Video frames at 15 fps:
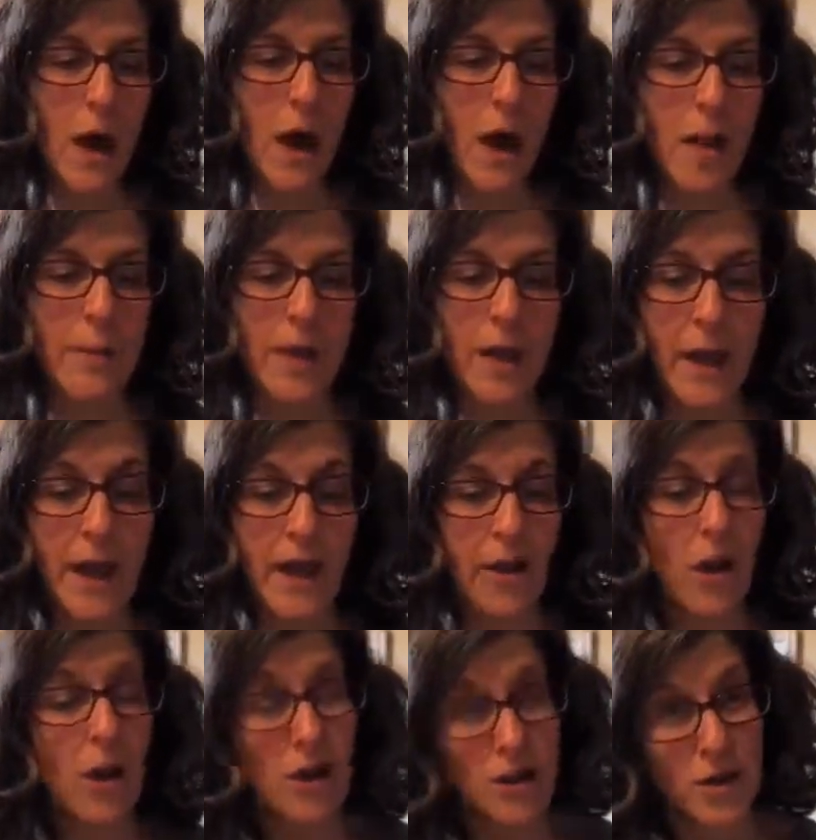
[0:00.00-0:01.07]
And
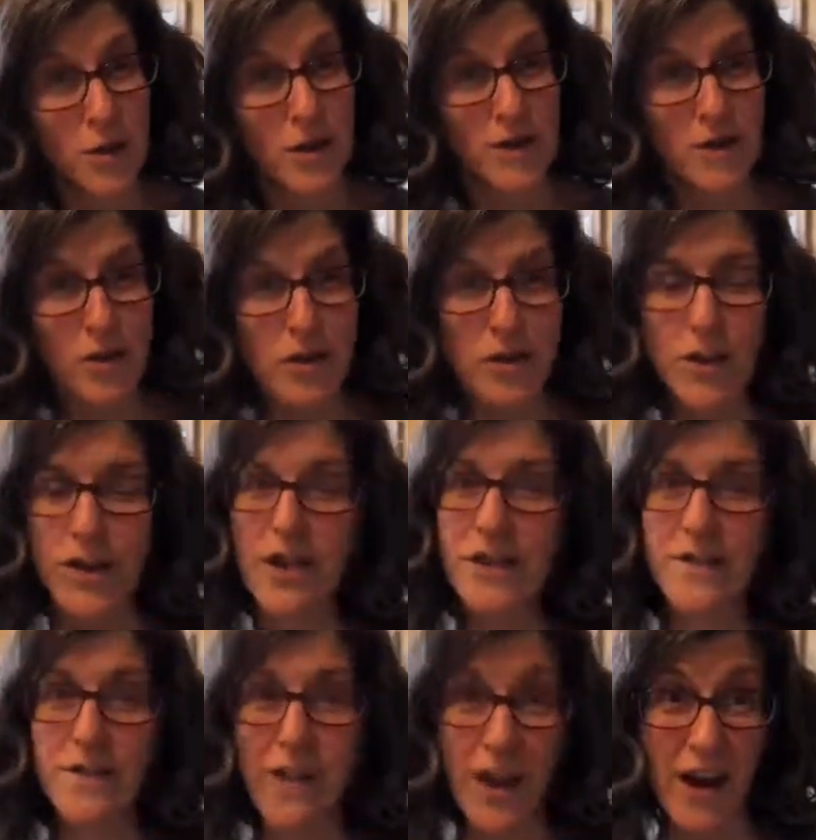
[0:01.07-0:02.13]
also, if you're looking
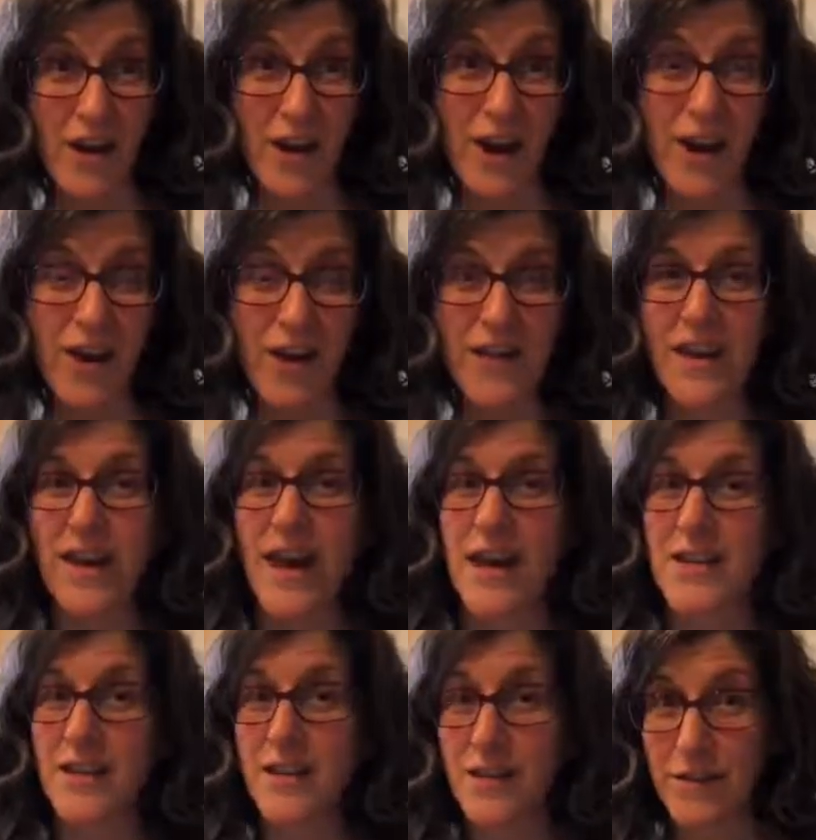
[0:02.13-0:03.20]
for hair care that
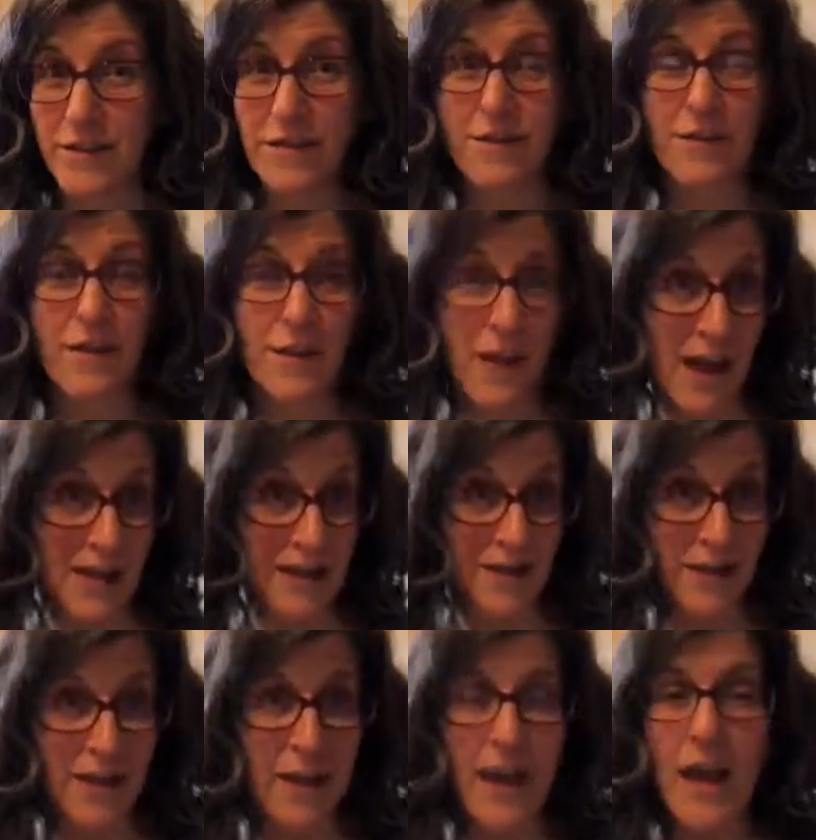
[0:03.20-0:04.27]
has a different
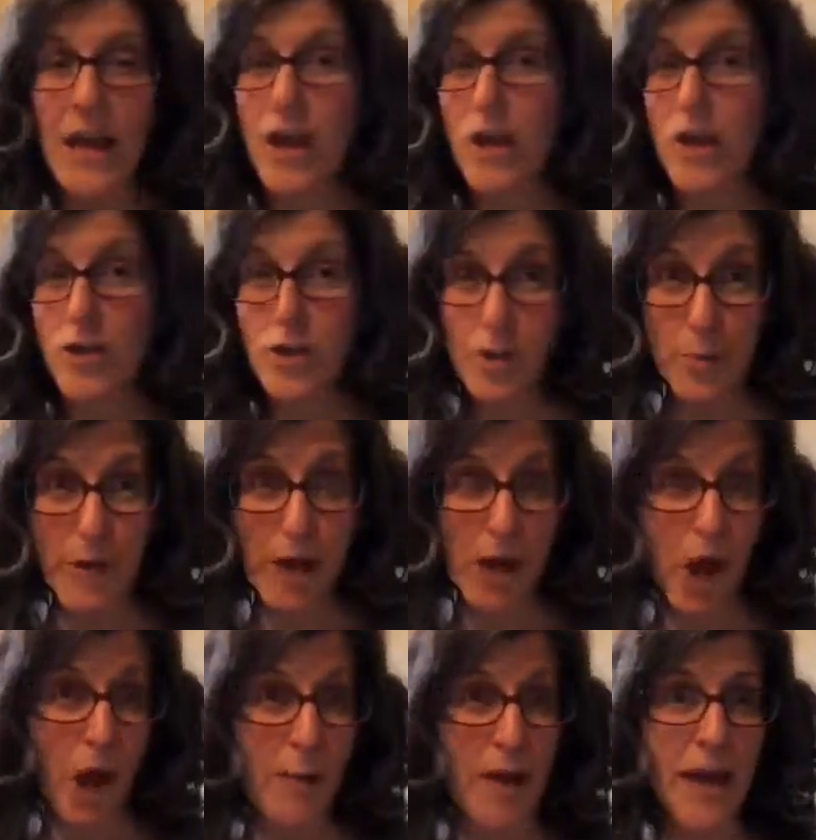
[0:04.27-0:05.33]
philosophy, shoot me a
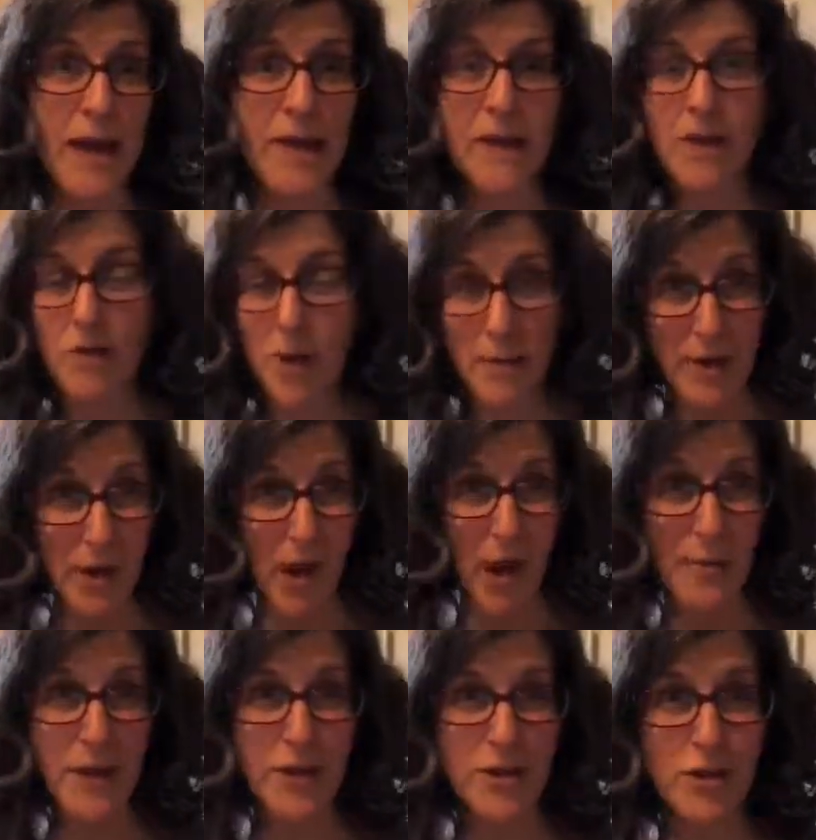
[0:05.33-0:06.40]
comment, drop me a
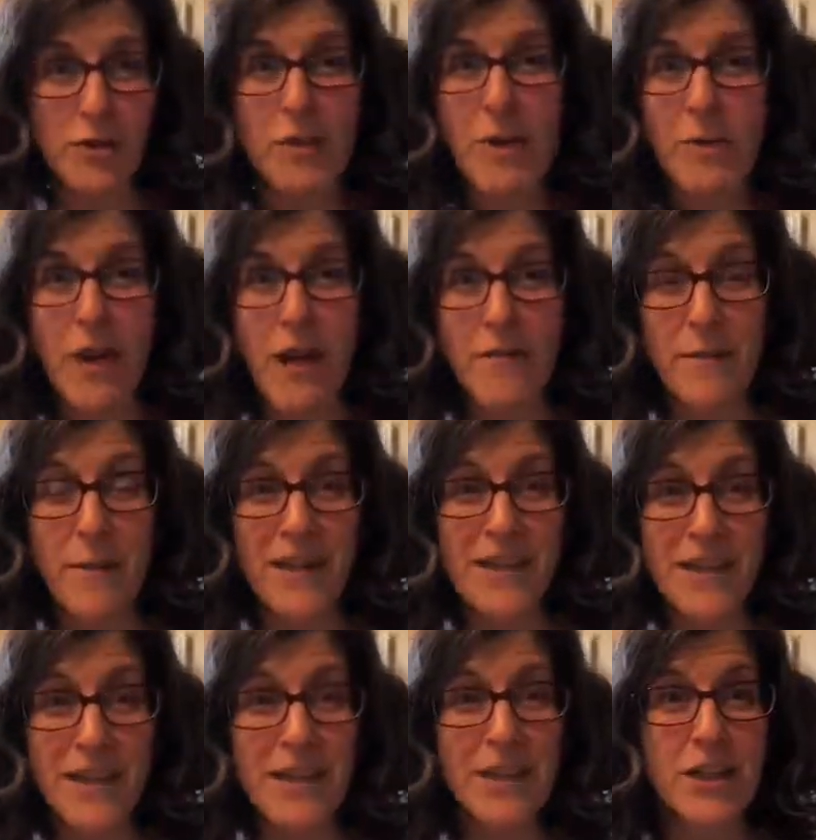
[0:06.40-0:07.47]
comment, shoot me a private
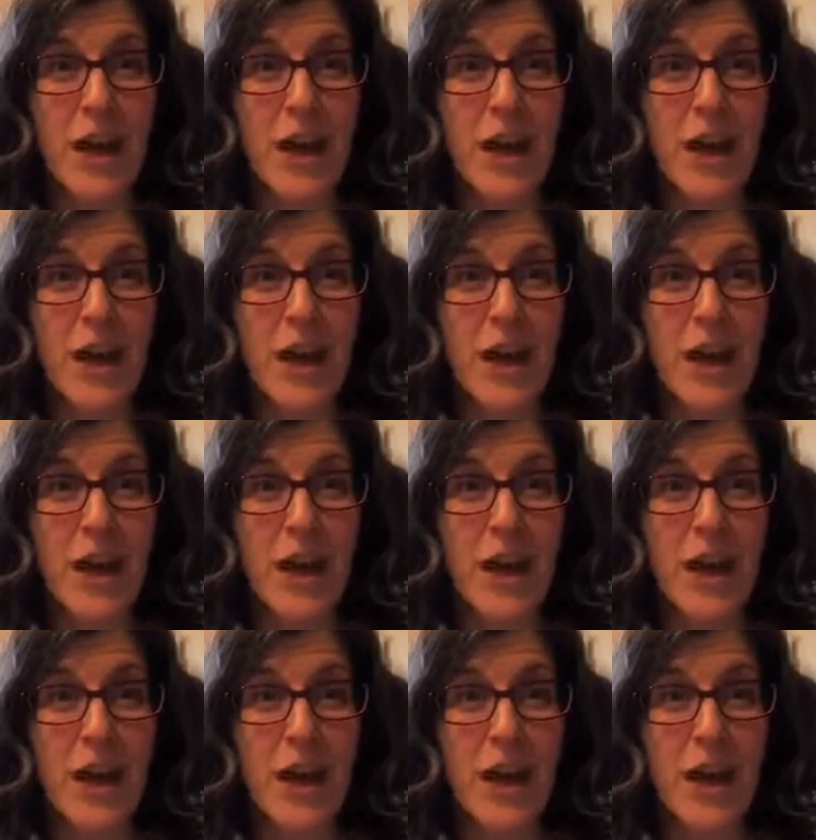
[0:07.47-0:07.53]
message.